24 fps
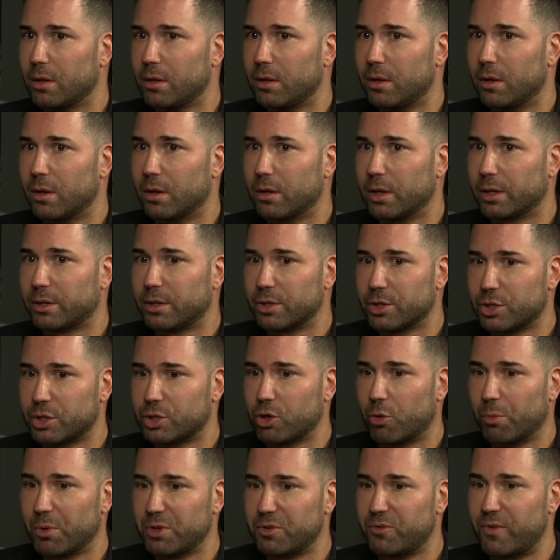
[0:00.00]
You know, like there's
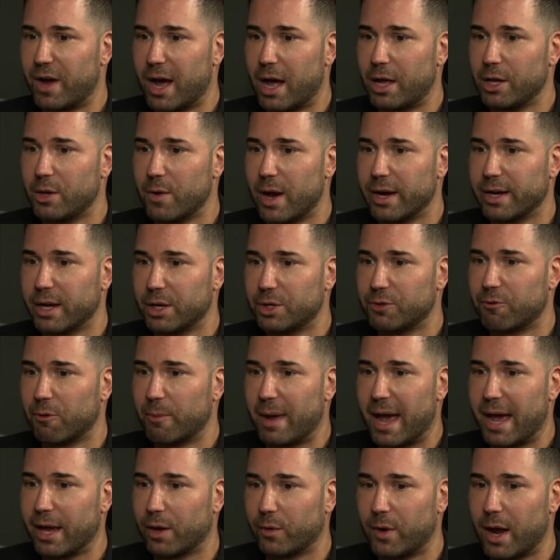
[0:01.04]
so much value I get from
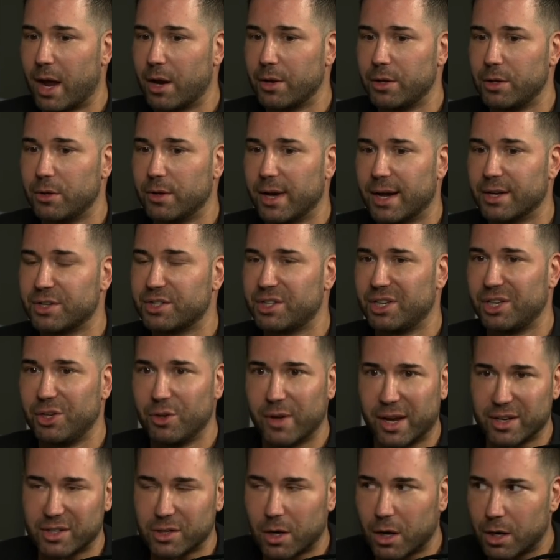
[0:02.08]
hanging around you guys, seeing
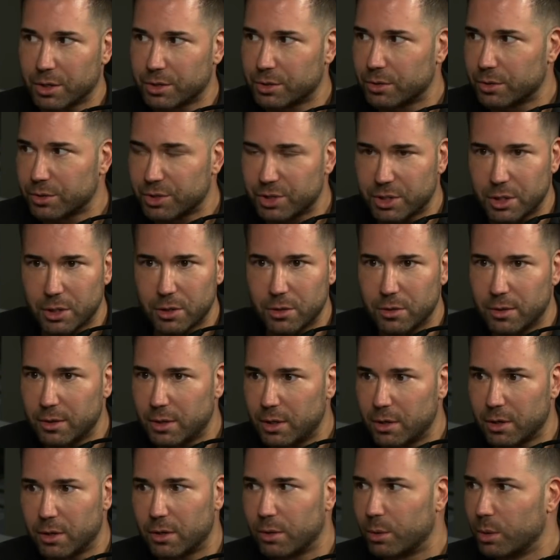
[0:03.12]
you guys hustle, seeing,
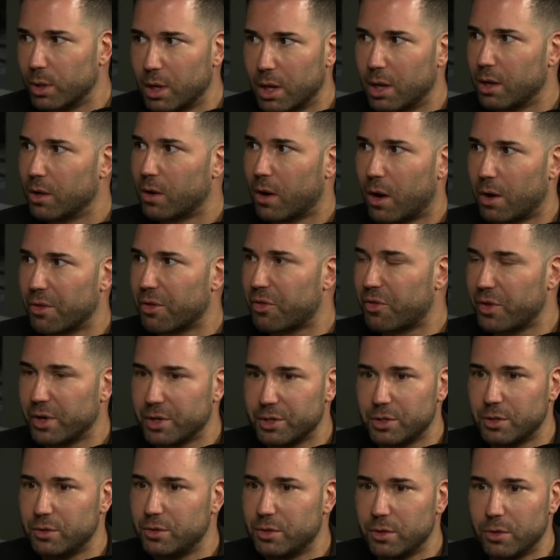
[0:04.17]
you know, all the
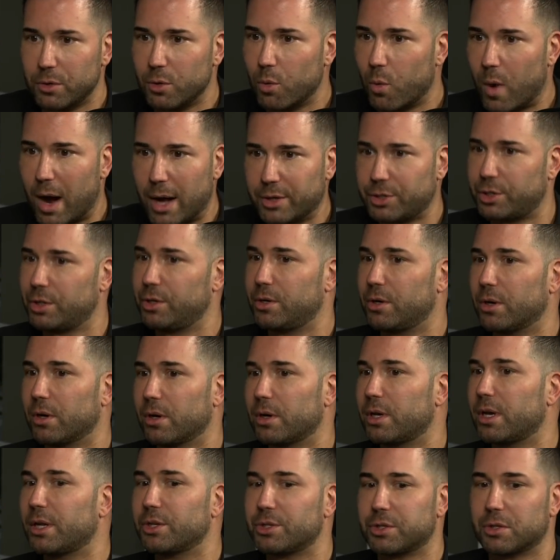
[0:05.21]
things you do, watching
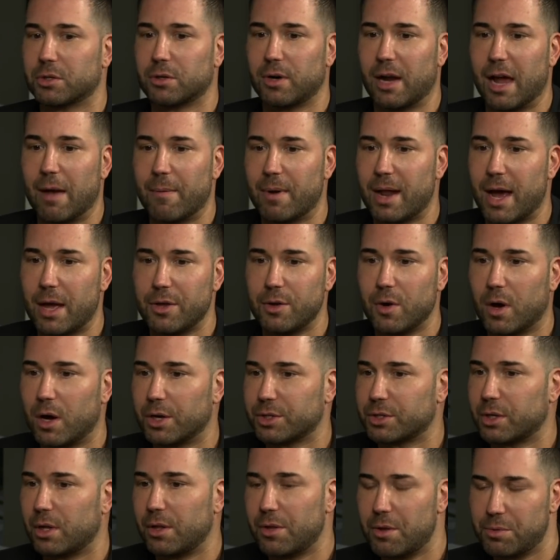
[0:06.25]
your Instagram and how you
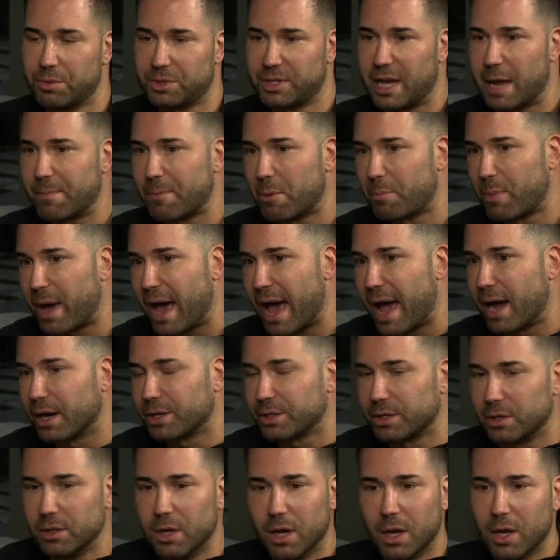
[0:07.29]
hustle on the sample
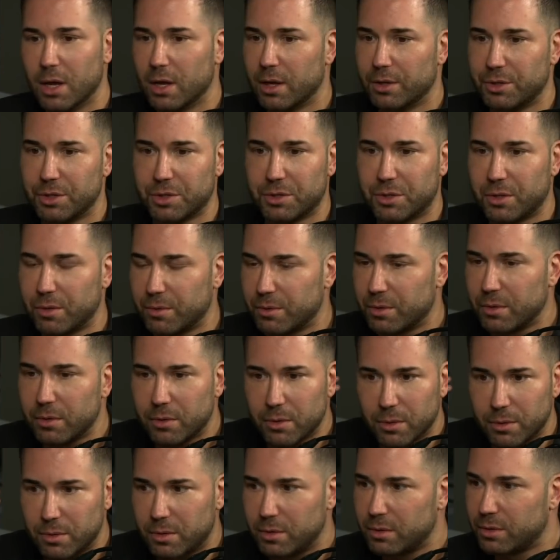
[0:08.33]
packs, and just
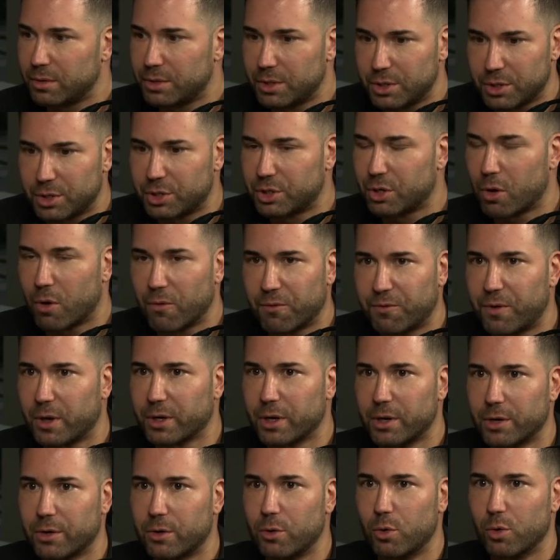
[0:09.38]
it's just so
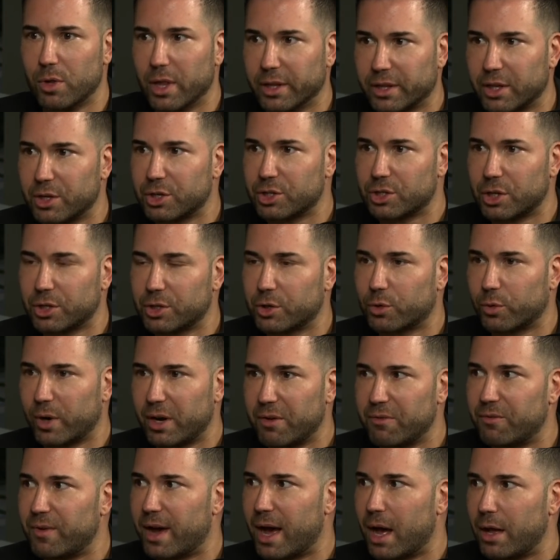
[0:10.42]
fucking cool. Like there's such
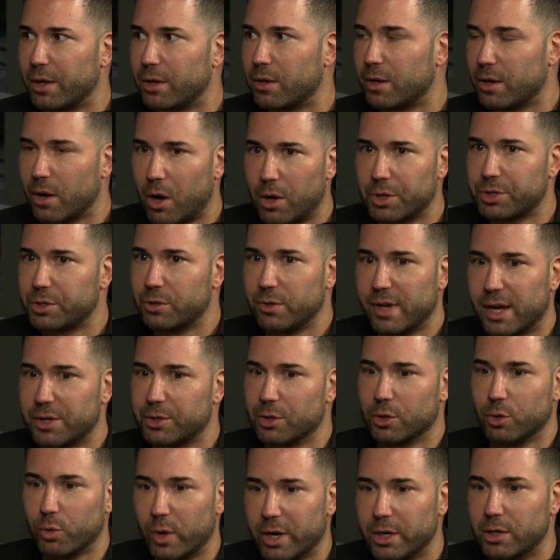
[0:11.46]
great value. And also you guys
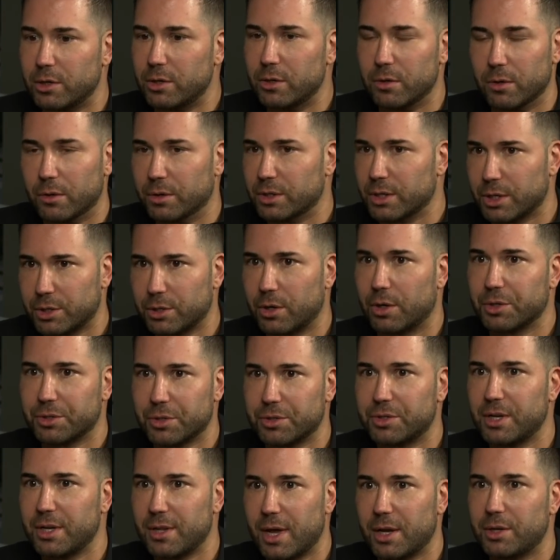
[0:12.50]
are great dudes. I should also
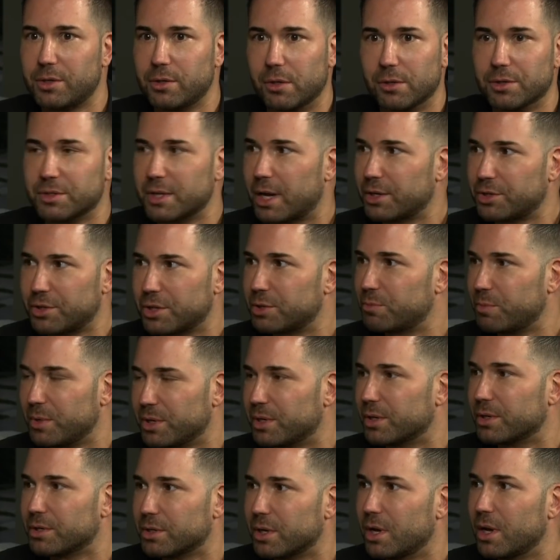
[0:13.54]
say that too. It's not just
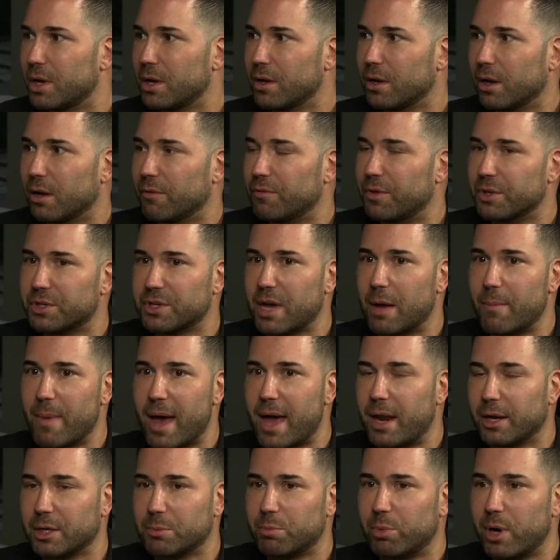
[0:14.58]
because of the
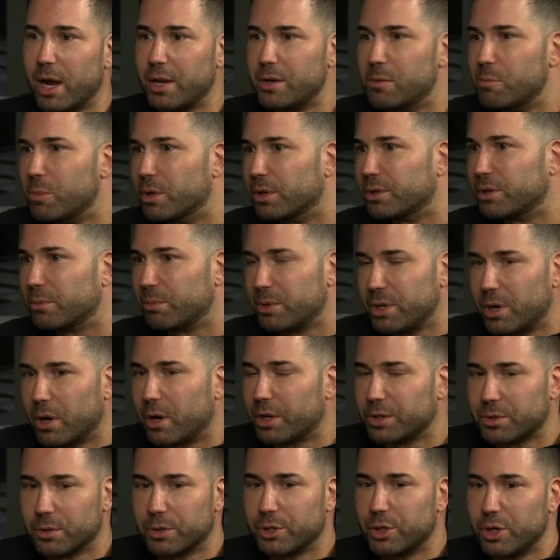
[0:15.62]
Cymatics brand you're building, but you're
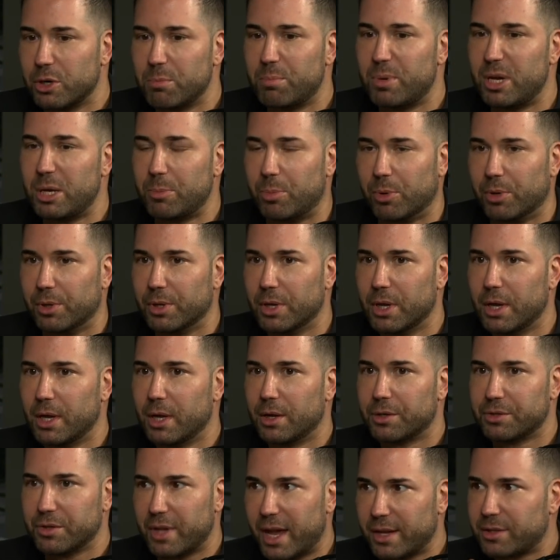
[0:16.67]
also good people.
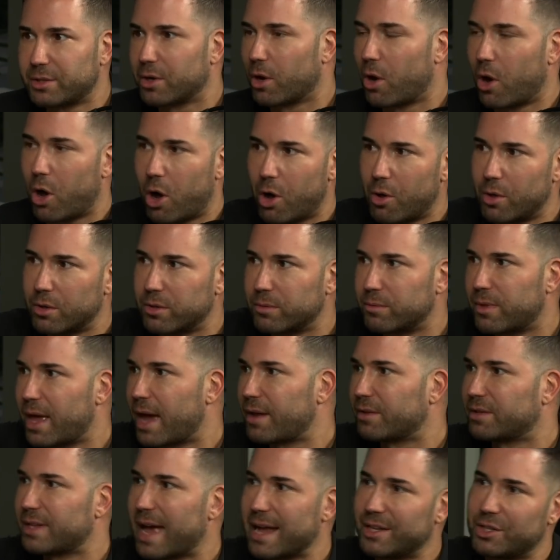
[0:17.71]
So
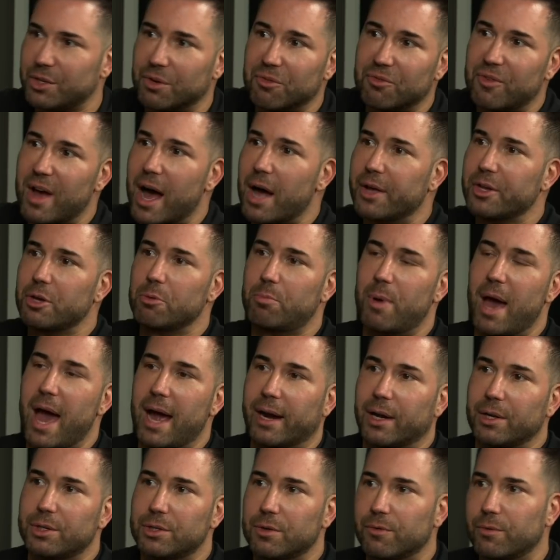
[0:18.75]
that's your value
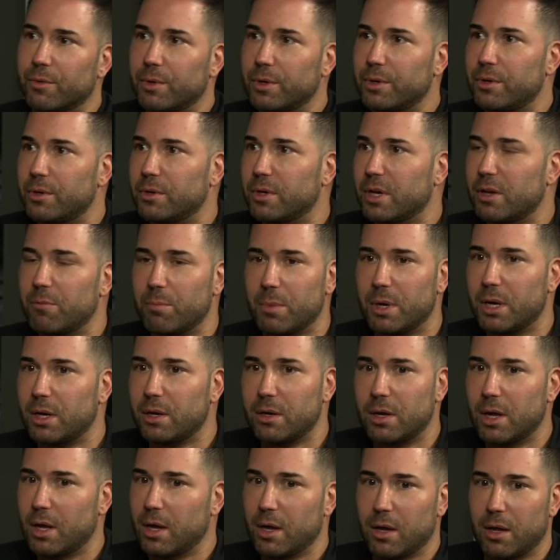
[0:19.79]
package of what you give me.
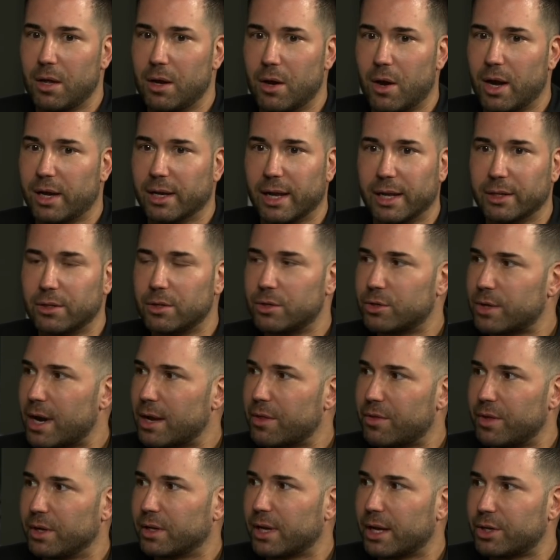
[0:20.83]
And, you know, I'd like to
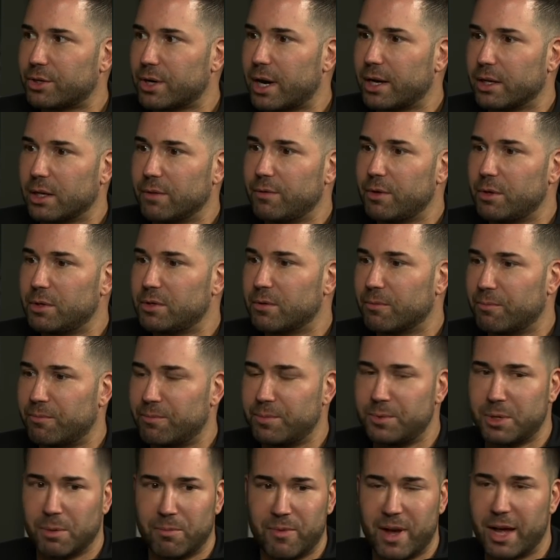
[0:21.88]
try to give you
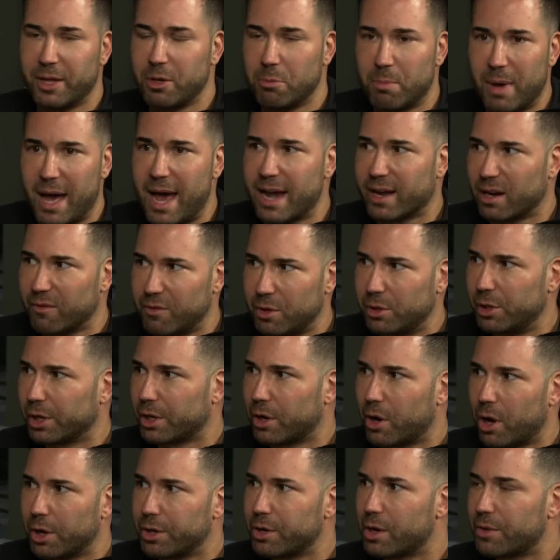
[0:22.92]
some value back. And if you look
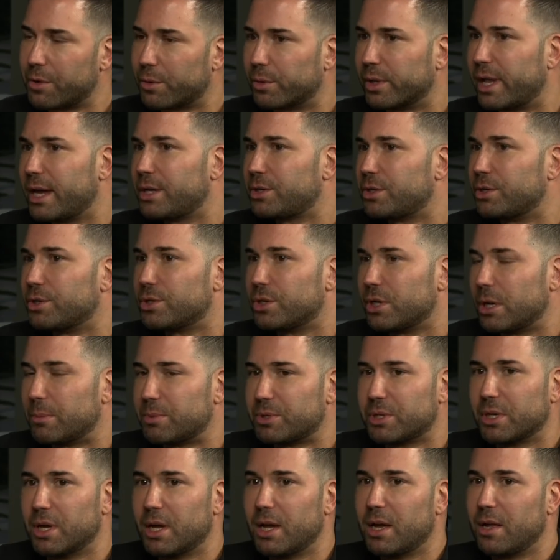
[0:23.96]
at all your other
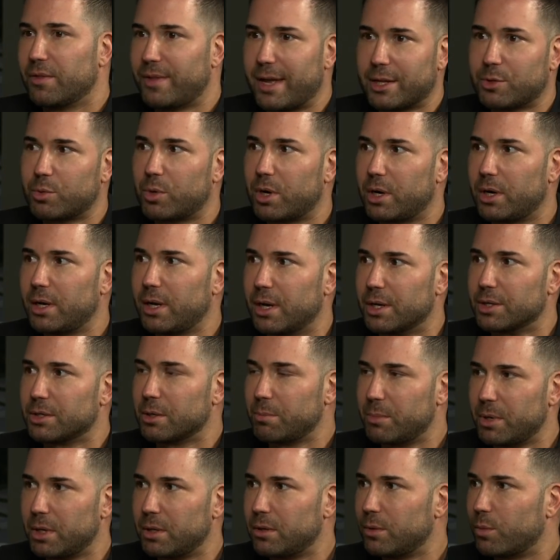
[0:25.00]
relationships, that's what it is. I
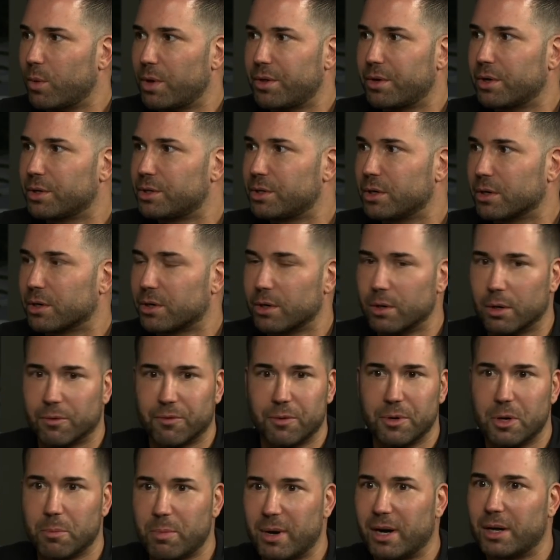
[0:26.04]
mean, whether it's your
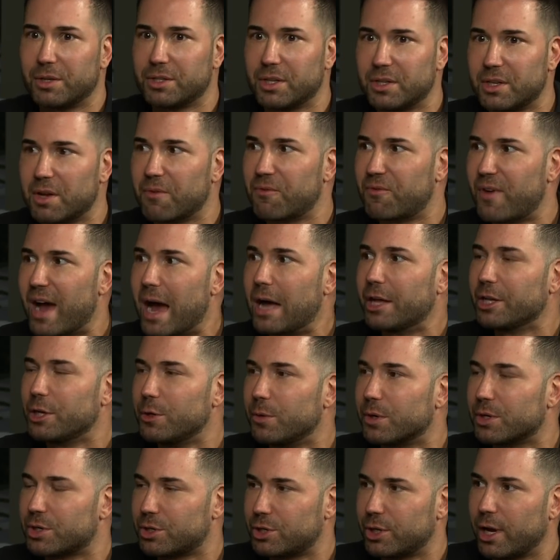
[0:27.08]
girlfriend, your parents, there's a
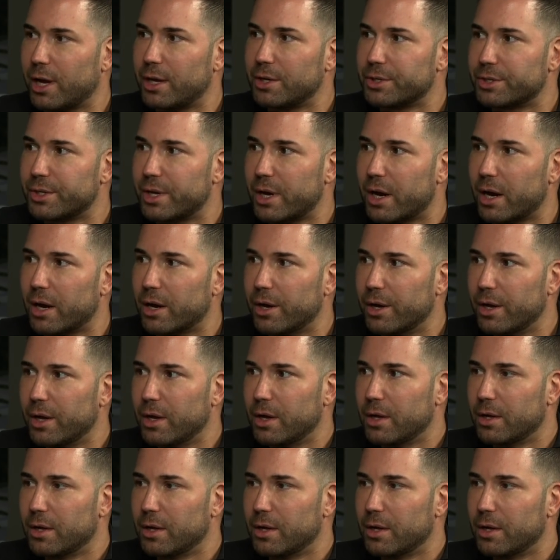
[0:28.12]
value exchange there.